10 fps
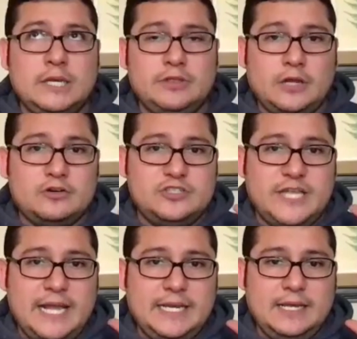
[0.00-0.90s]
with
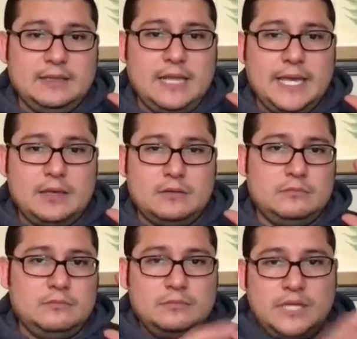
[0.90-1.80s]
understanding like
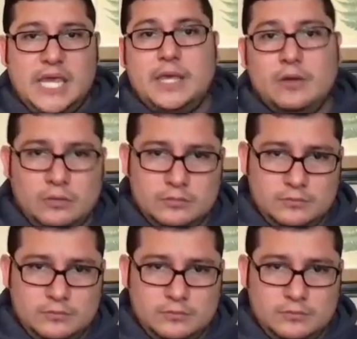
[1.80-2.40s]
heel,